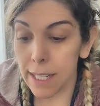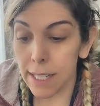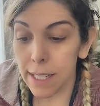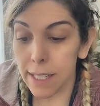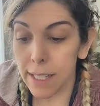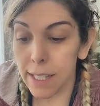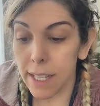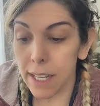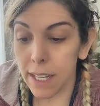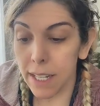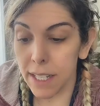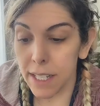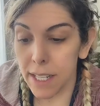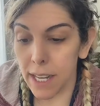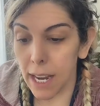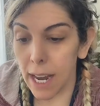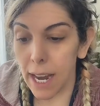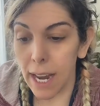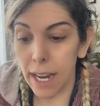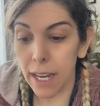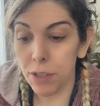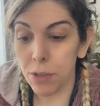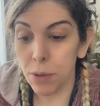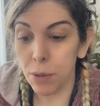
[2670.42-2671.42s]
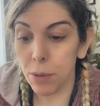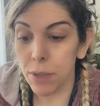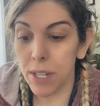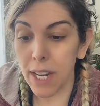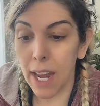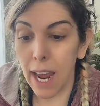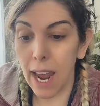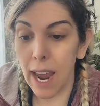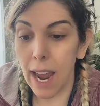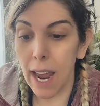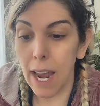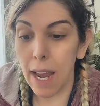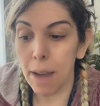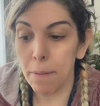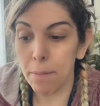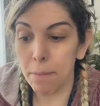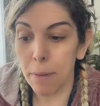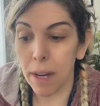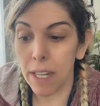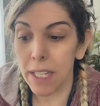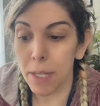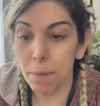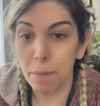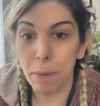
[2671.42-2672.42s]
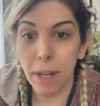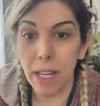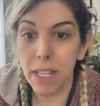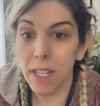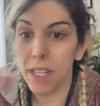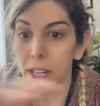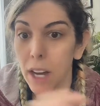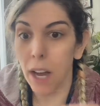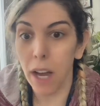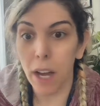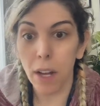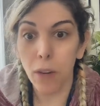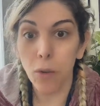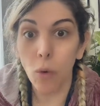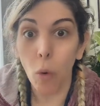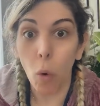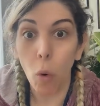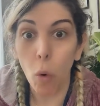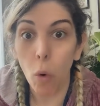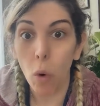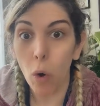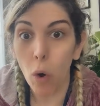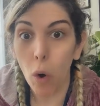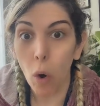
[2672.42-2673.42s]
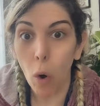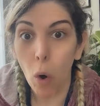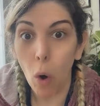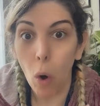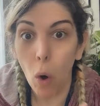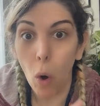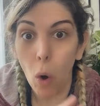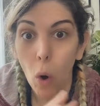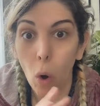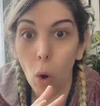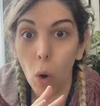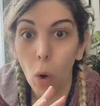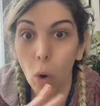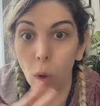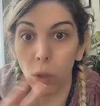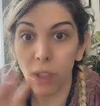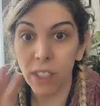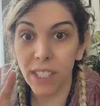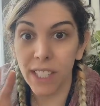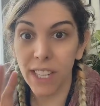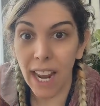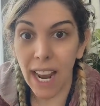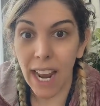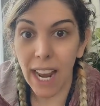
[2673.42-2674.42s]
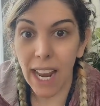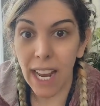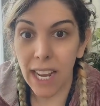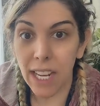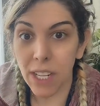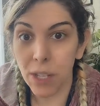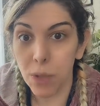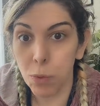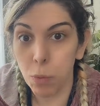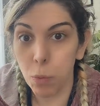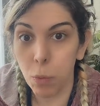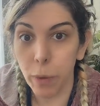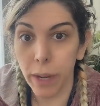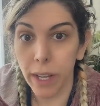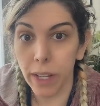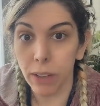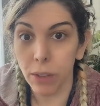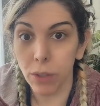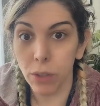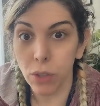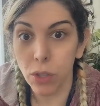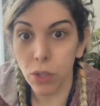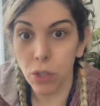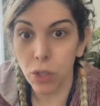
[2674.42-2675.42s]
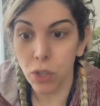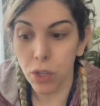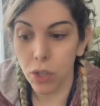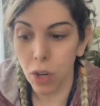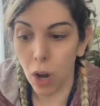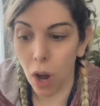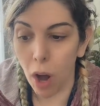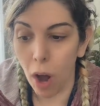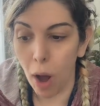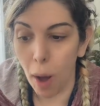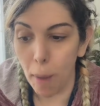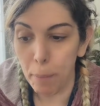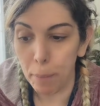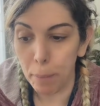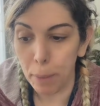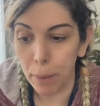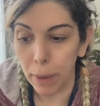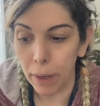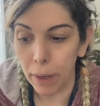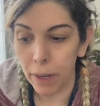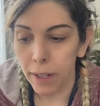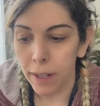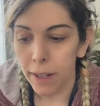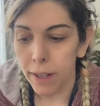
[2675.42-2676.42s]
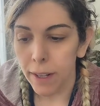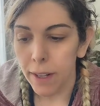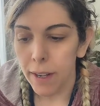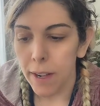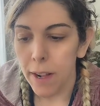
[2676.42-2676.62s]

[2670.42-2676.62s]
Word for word: Tis the day today must be done or all days will stop.